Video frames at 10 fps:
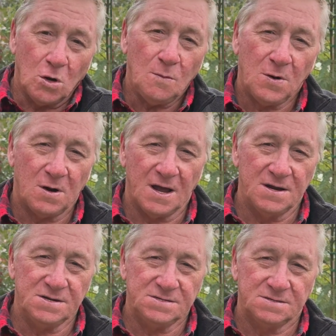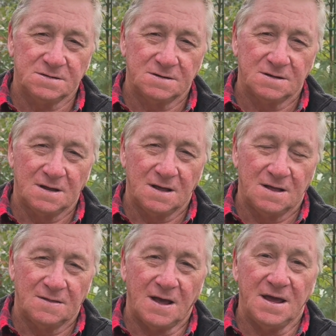operators,
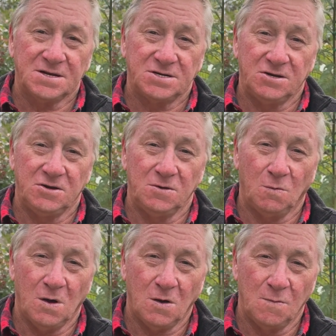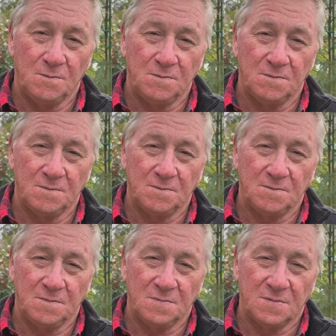they execute well.
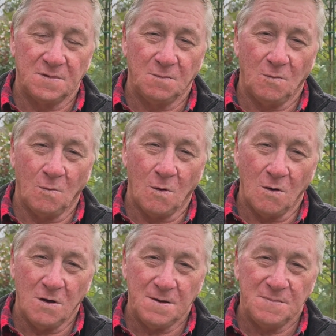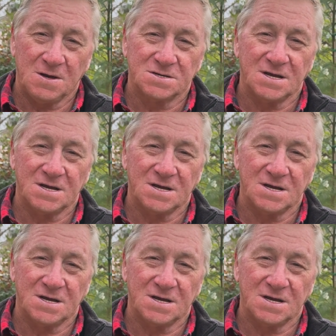Why? Because